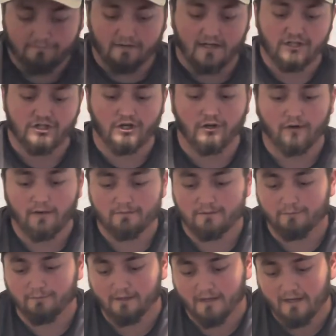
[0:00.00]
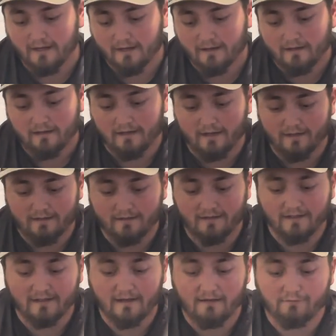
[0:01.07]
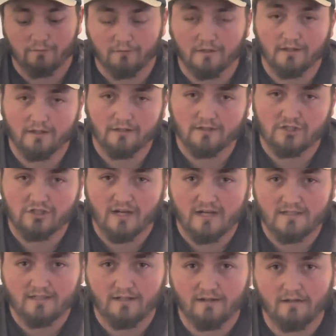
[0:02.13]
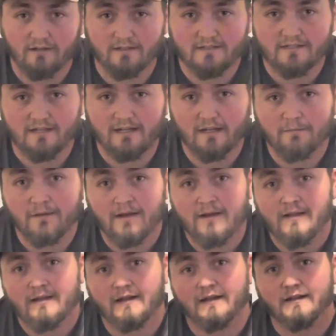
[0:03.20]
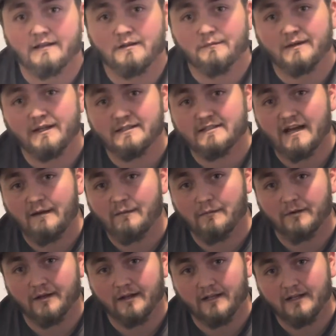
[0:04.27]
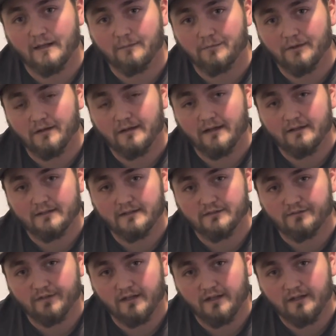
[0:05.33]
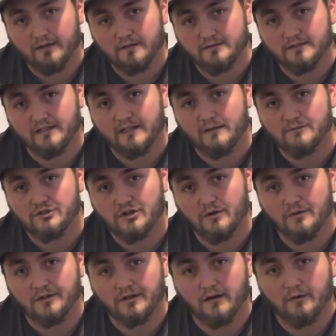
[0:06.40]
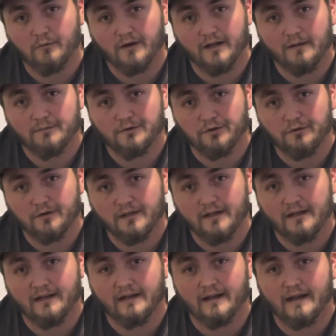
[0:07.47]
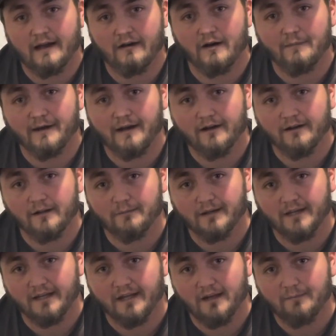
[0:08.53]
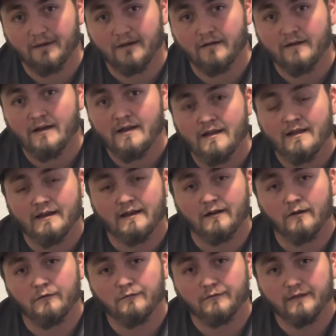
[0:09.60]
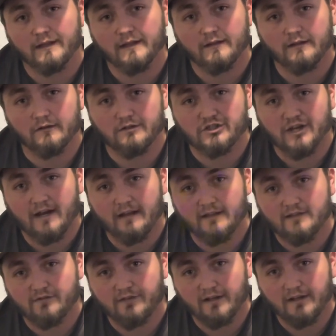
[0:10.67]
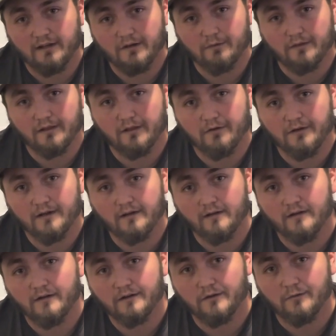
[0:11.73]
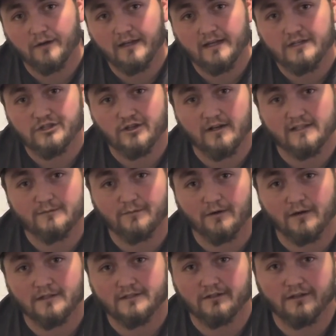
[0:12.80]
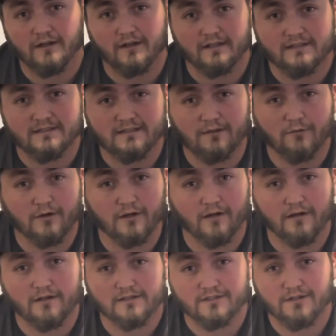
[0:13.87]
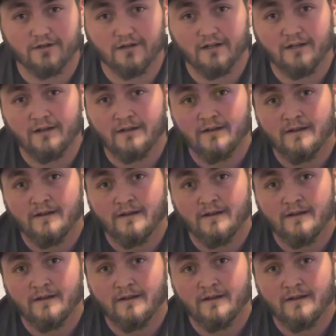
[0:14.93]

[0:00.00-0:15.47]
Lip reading: I show up to play, I think I have a really good shot to get on the team. And in the meantime, I'm going to keep putting out these videos and keep showing y'all what I'm doing and how I'm ironing my game out, and hopefully a little challenge video with Logan along the way at John's Park so y'all can see where it all started.